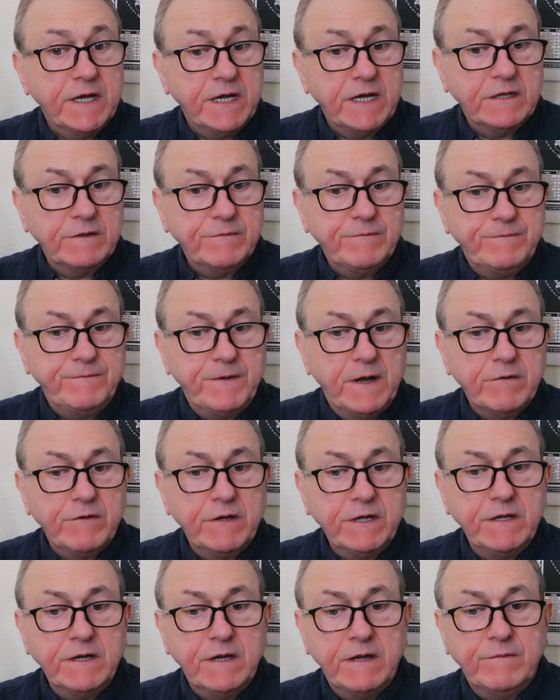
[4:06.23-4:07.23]
in a
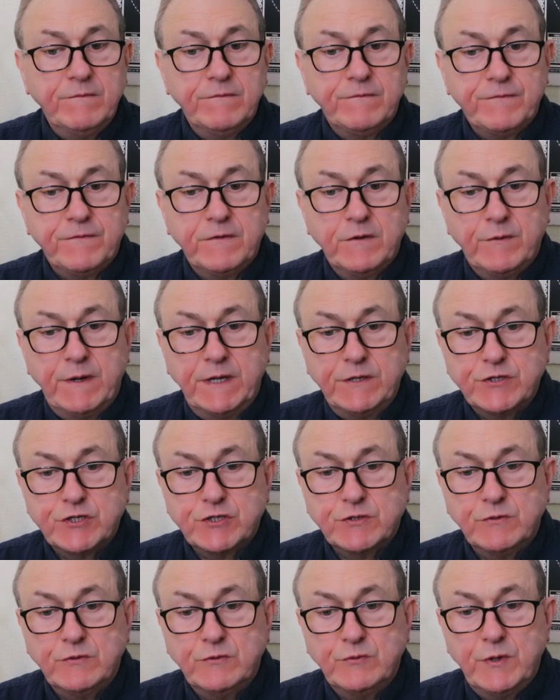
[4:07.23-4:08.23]
very
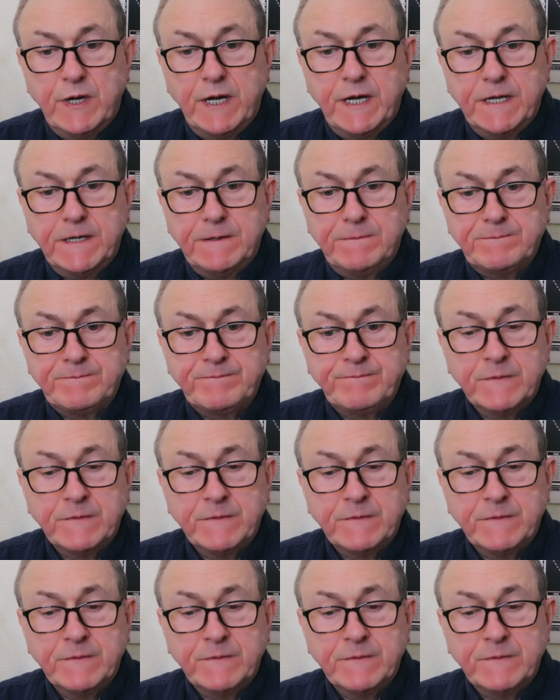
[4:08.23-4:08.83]
influential way.